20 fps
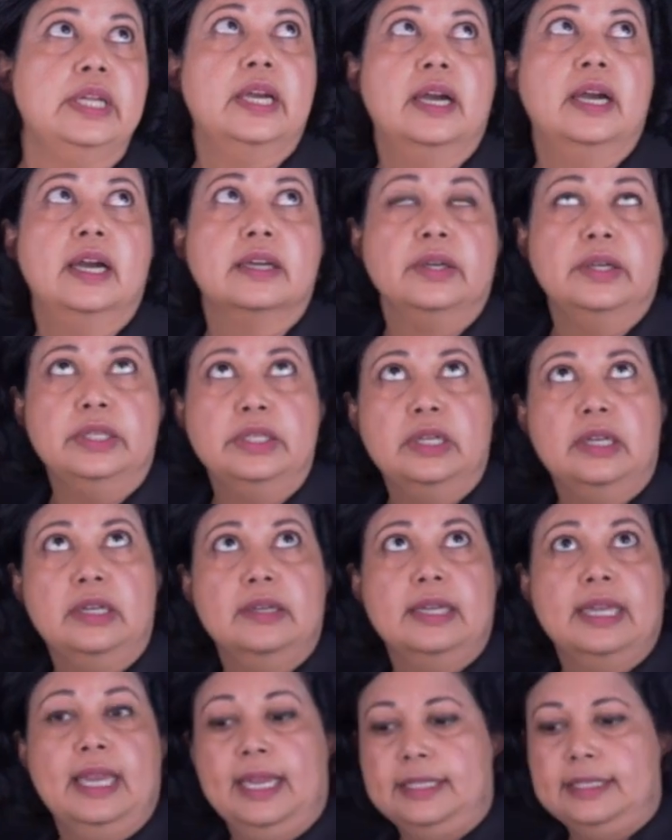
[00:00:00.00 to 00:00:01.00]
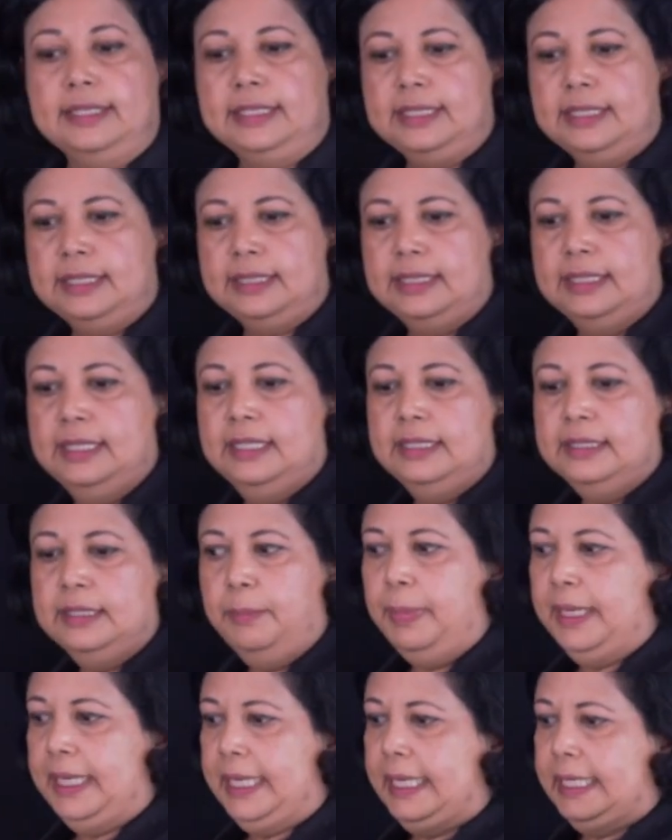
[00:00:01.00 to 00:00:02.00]
are going to look at the
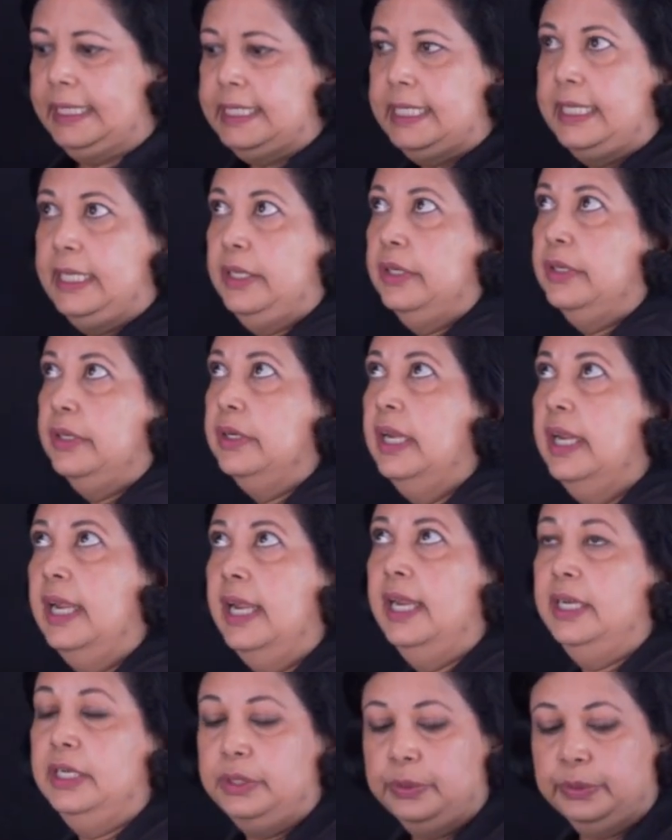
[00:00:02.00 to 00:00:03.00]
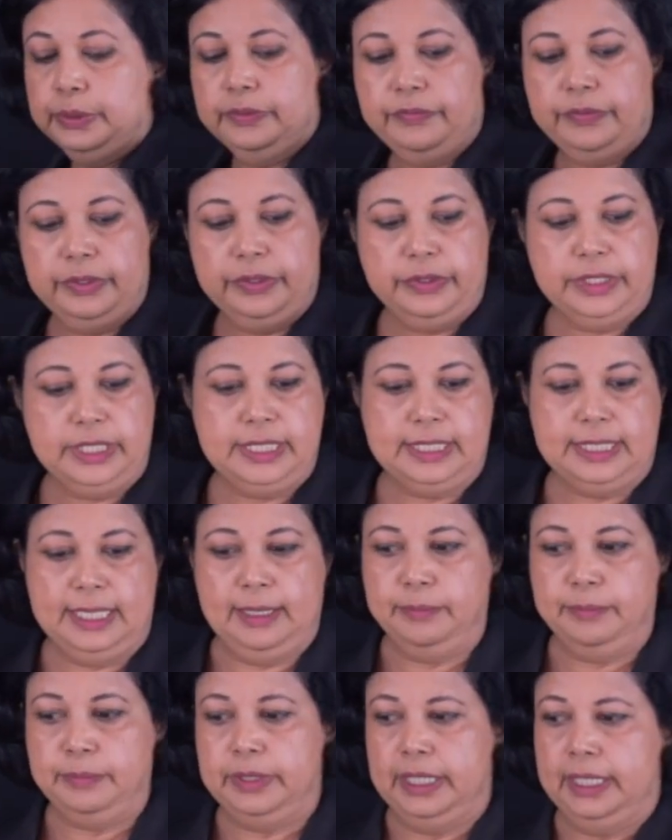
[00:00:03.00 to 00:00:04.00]
peaks here and do the very
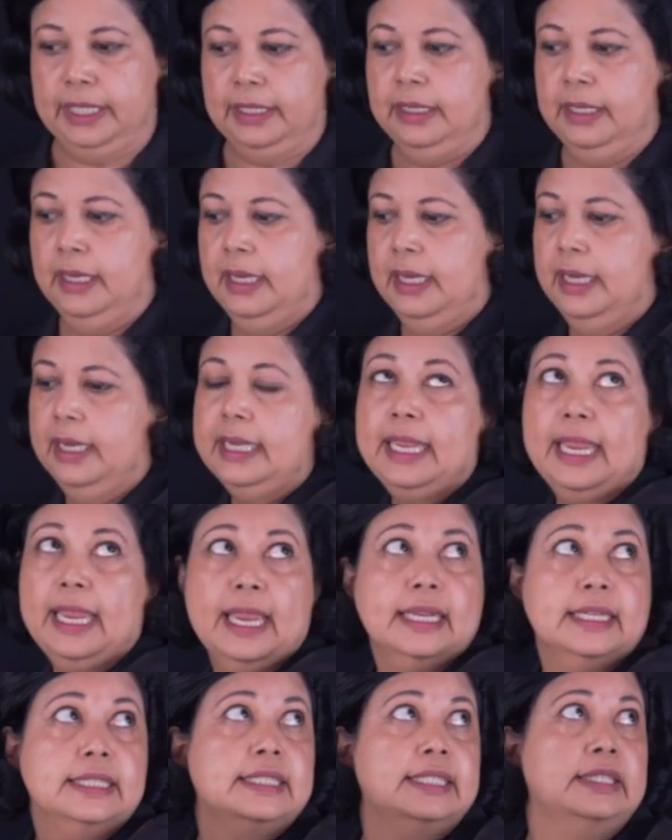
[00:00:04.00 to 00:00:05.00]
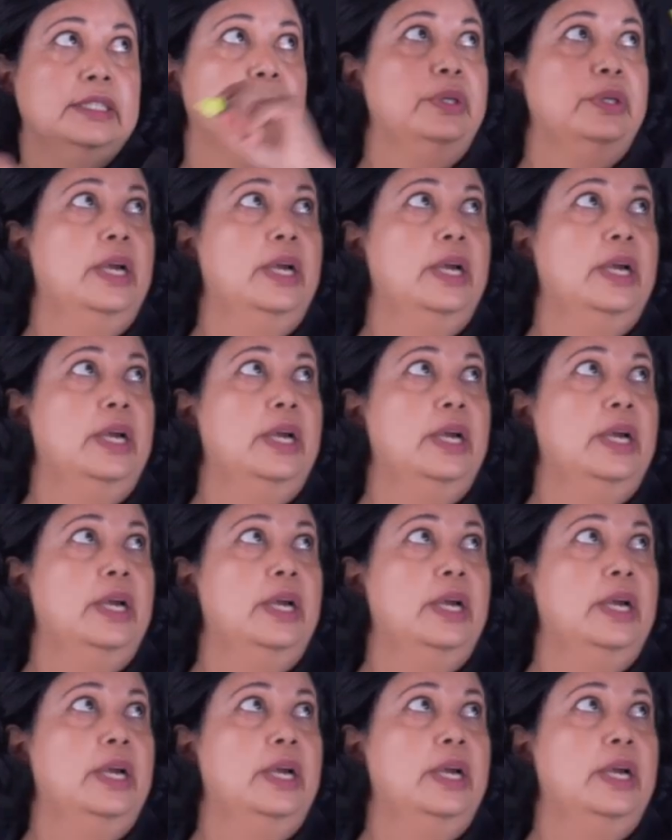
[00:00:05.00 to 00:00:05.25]
same thing again. So you